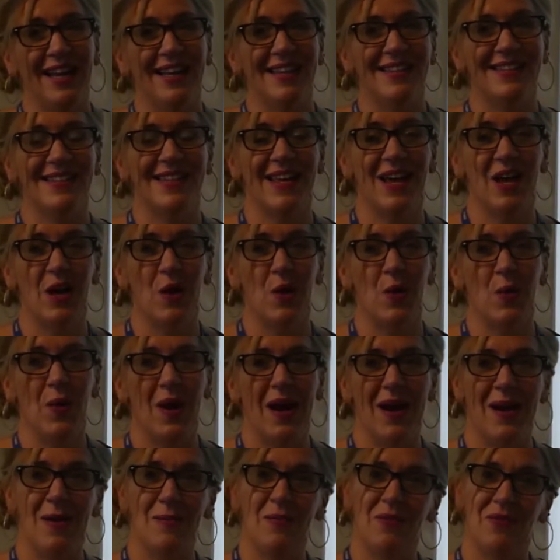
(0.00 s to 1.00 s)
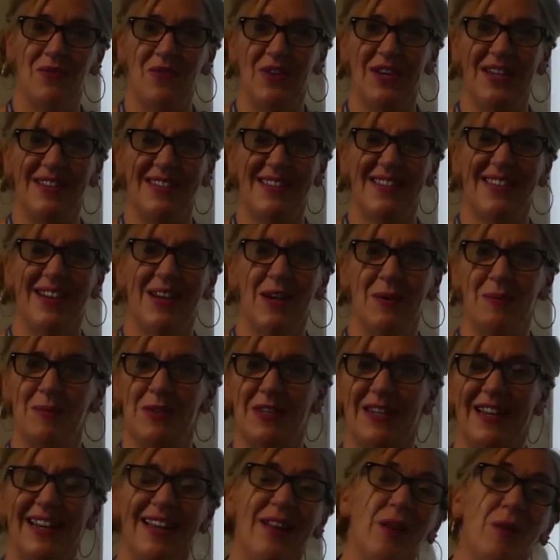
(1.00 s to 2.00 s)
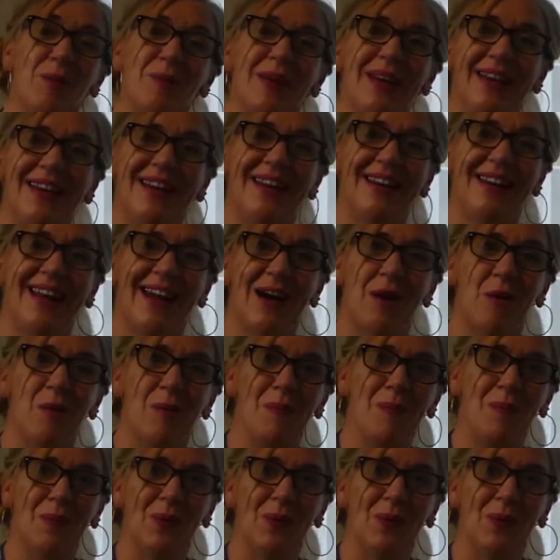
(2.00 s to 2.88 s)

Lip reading: So the first term is a little bit in and out,